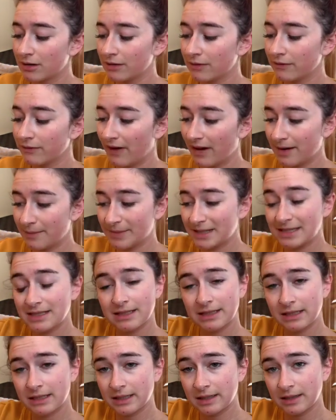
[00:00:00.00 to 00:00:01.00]
vitamin
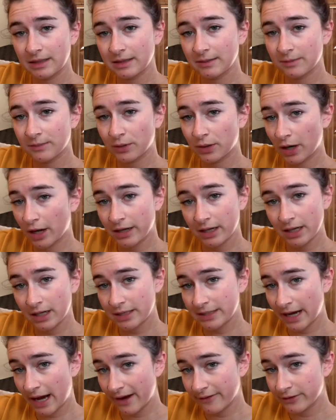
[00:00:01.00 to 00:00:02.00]
C product
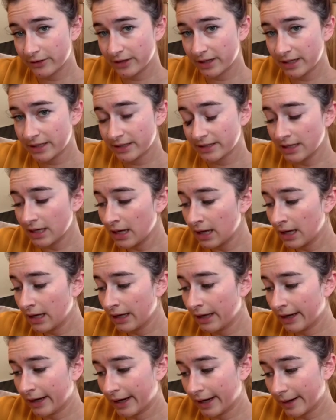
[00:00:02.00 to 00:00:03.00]
after this.
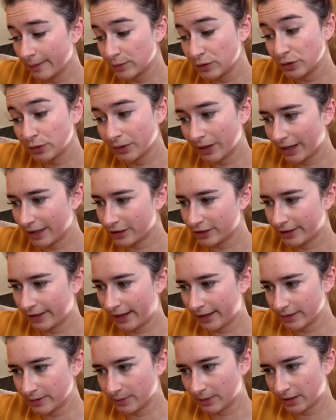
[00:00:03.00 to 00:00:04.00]
Tula actually
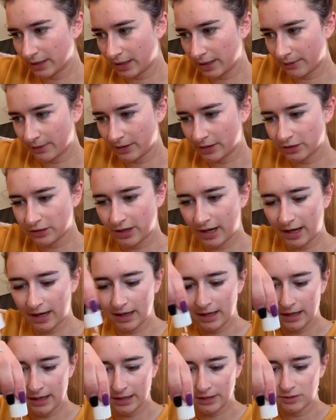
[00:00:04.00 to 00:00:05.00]
has one that I want to try,
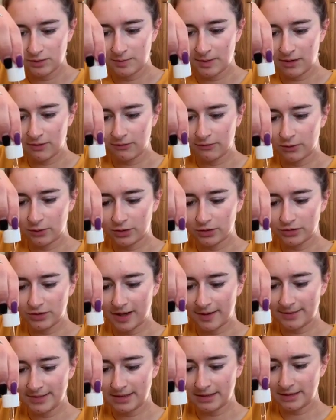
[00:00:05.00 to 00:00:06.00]
and I do about 4
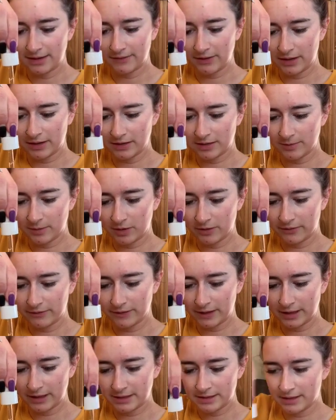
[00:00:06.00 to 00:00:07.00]
drops because I've got a small
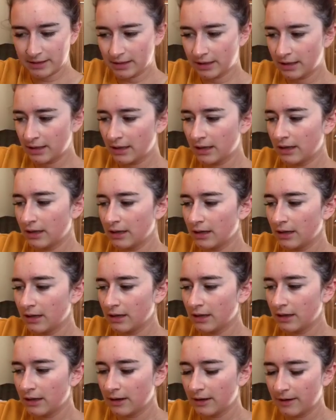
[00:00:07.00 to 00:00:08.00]
face.
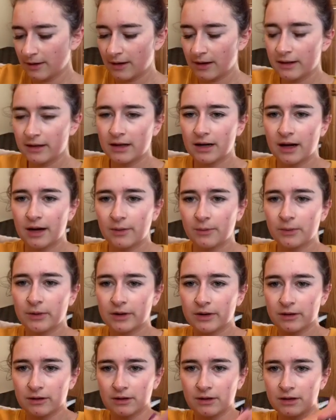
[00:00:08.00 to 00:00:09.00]
And then I
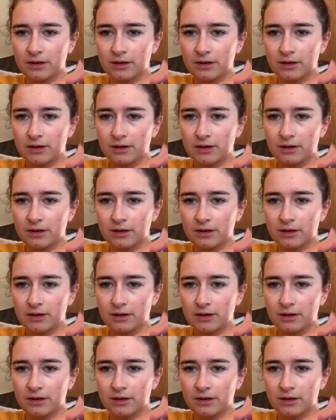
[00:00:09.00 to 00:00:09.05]
will